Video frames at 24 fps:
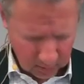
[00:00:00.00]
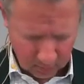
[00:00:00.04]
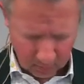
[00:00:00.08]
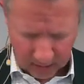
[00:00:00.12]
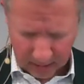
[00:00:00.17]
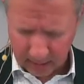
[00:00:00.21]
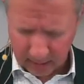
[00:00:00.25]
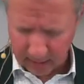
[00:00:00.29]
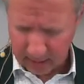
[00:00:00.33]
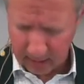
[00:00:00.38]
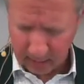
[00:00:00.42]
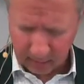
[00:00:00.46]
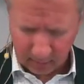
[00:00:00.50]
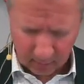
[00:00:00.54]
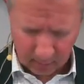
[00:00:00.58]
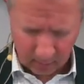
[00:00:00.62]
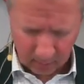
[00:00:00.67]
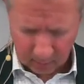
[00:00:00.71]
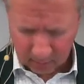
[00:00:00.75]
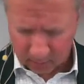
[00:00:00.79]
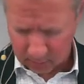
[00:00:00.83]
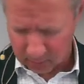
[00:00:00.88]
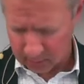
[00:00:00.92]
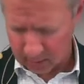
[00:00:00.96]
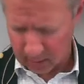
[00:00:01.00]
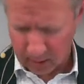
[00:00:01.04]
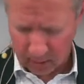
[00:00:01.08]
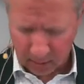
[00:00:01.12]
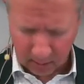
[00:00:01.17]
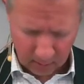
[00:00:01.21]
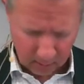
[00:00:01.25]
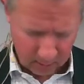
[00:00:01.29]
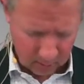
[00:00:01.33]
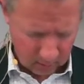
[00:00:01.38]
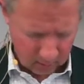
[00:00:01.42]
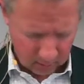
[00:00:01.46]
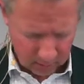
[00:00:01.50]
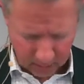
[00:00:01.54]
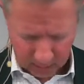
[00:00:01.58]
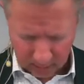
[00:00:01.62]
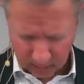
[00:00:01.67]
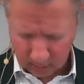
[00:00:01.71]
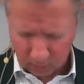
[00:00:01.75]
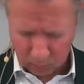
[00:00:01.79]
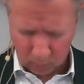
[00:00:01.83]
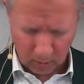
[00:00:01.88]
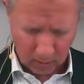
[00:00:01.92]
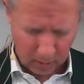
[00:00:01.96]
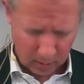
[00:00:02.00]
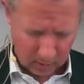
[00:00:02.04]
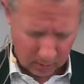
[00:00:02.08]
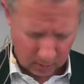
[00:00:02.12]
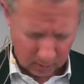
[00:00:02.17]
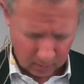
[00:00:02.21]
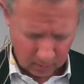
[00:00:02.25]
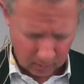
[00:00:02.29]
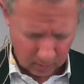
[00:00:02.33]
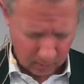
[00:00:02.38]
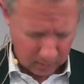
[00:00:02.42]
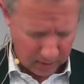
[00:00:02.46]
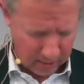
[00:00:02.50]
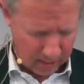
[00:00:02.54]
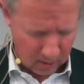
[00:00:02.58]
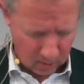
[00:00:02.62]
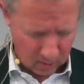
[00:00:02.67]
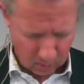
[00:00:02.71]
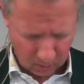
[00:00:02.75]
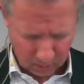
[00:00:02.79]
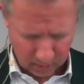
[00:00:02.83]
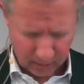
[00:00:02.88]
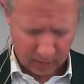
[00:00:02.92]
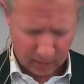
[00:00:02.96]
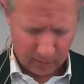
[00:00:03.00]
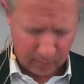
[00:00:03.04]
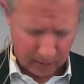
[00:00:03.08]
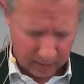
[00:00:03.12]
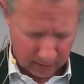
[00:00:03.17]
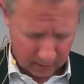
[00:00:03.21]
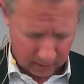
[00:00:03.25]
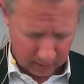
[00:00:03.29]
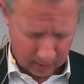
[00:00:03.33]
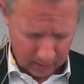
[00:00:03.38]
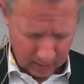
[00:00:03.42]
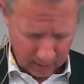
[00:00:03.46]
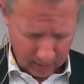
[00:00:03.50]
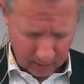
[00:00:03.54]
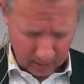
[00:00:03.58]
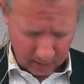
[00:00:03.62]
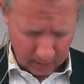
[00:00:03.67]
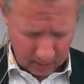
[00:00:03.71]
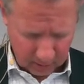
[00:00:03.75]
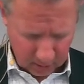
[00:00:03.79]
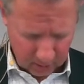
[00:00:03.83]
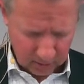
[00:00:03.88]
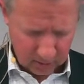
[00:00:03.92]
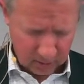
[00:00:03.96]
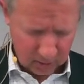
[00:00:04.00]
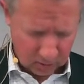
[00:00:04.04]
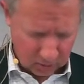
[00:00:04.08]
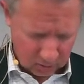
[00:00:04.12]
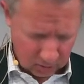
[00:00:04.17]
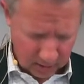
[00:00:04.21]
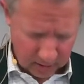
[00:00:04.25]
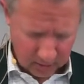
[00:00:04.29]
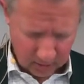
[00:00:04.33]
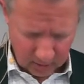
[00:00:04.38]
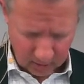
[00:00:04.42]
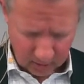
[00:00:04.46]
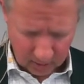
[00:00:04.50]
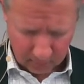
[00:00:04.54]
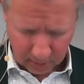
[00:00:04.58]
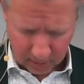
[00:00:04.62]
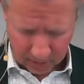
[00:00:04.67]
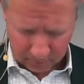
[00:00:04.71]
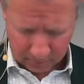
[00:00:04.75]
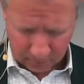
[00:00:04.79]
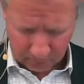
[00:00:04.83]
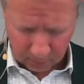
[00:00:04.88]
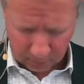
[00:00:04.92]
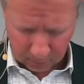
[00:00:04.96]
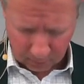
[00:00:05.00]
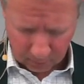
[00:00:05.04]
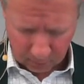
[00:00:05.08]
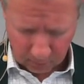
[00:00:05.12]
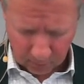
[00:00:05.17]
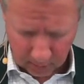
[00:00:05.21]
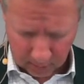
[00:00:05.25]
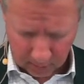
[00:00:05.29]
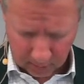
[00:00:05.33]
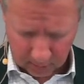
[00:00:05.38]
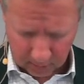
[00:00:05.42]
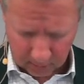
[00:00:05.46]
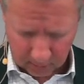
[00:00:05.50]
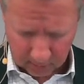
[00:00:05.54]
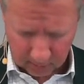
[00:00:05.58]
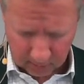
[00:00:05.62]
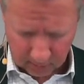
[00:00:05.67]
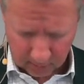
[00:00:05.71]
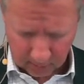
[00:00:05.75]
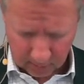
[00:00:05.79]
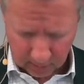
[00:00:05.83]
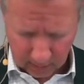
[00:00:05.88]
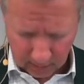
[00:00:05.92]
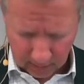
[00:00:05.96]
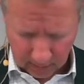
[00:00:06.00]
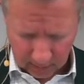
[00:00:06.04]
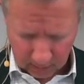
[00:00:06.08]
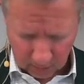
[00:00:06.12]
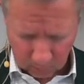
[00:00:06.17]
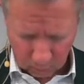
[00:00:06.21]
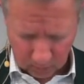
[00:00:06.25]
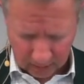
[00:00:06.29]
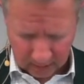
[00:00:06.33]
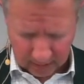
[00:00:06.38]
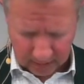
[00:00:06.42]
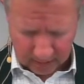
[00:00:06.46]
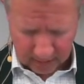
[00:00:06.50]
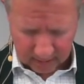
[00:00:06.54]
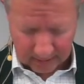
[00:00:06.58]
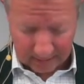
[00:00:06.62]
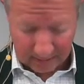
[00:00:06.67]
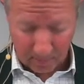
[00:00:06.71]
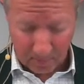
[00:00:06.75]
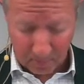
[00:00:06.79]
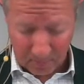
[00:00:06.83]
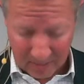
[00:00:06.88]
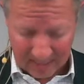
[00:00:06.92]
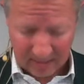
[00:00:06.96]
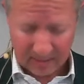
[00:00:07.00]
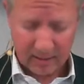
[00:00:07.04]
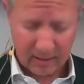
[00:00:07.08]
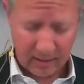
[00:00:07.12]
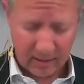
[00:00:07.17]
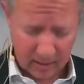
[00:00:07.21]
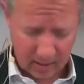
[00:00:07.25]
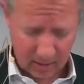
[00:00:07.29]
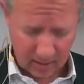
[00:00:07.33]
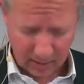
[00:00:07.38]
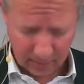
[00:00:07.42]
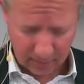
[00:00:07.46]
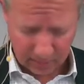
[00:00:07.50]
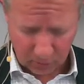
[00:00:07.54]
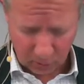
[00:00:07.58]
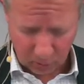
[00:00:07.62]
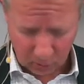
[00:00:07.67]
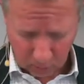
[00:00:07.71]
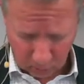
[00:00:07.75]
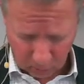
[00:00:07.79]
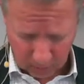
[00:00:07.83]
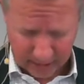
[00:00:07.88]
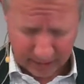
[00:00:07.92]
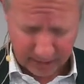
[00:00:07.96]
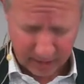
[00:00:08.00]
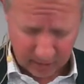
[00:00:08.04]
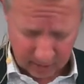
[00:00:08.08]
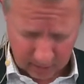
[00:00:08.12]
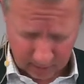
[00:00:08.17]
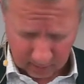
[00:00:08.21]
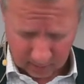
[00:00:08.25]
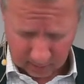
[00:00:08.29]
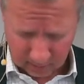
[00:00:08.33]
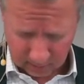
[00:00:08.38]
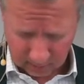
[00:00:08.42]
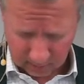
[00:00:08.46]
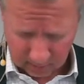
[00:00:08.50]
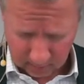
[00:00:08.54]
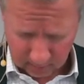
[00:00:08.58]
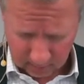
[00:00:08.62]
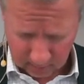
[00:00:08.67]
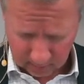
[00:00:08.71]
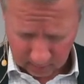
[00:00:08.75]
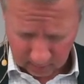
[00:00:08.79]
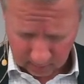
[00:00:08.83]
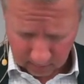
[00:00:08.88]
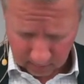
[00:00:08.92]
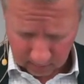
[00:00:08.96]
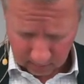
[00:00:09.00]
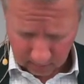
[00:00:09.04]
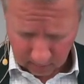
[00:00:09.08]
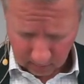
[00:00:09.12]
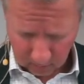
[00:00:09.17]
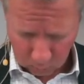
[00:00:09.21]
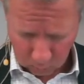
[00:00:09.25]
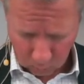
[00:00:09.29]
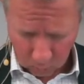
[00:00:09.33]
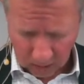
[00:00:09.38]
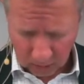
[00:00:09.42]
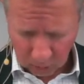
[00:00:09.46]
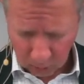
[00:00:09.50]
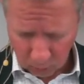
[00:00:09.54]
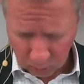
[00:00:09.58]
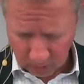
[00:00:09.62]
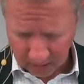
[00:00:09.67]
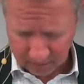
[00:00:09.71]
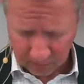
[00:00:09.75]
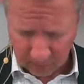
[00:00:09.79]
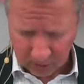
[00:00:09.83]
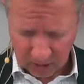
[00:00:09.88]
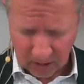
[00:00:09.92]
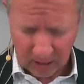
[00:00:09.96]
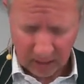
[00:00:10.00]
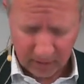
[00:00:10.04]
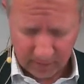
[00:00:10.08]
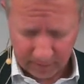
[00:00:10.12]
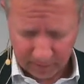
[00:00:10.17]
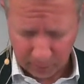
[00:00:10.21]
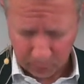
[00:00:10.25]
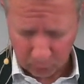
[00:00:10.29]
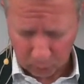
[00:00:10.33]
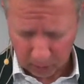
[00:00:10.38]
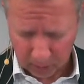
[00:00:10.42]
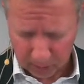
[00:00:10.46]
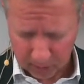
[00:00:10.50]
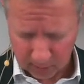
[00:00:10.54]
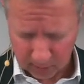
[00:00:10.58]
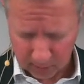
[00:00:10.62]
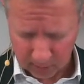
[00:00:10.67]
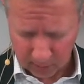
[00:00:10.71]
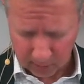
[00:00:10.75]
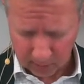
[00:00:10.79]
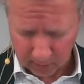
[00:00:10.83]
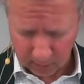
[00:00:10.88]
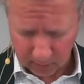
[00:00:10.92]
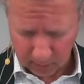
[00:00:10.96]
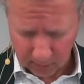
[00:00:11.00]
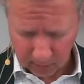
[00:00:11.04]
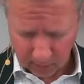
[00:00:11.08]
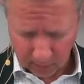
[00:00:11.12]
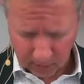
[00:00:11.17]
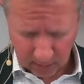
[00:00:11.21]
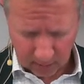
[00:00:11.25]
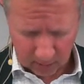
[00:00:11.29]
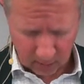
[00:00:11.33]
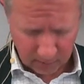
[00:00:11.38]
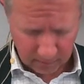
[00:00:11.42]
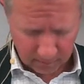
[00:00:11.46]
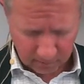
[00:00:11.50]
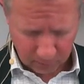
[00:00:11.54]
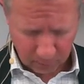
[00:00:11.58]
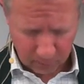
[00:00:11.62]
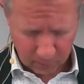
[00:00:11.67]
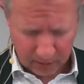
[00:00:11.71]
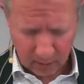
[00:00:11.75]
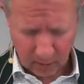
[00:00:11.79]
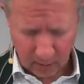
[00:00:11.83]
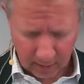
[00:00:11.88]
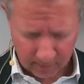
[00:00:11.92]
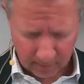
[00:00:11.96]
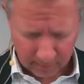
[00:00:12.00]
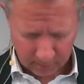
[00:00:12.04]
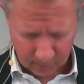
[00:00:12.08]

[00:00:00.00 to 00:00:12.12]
by Hitler or Stalin or anyone or Mao or anybody, that Jesus Christ didn't pay for on the cross. And to realize the immensity then of your grace, what you have done for us, and the free offer